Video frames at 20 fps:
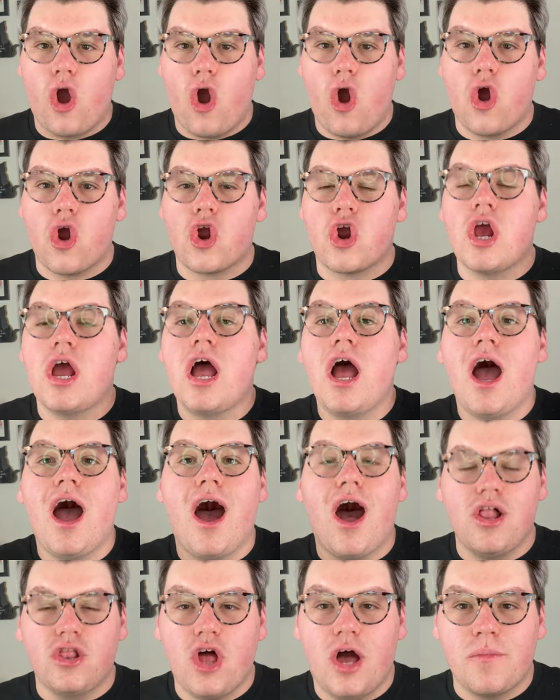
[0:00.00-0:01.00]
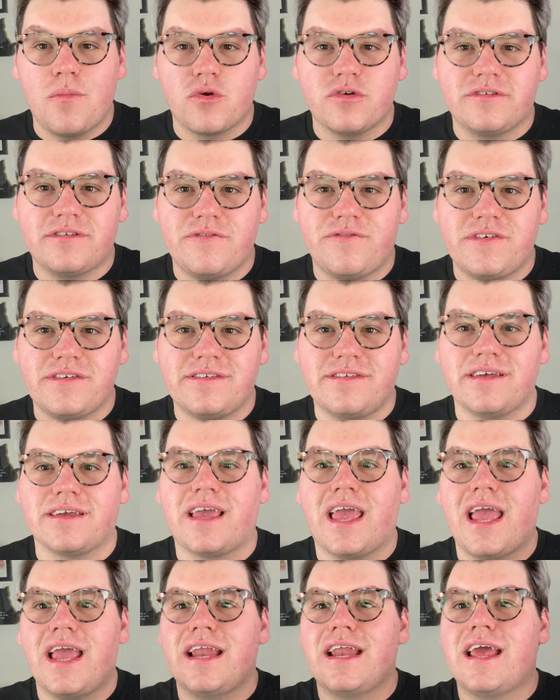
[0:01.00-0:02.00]
are a lot more
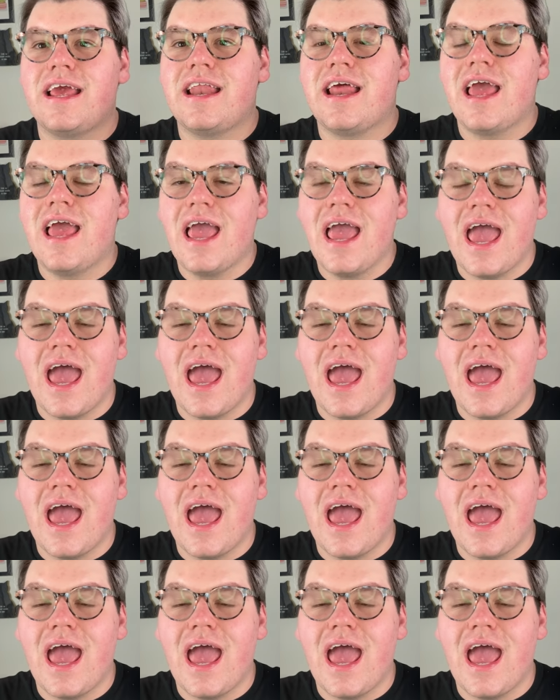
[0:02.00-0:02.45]
sophisticated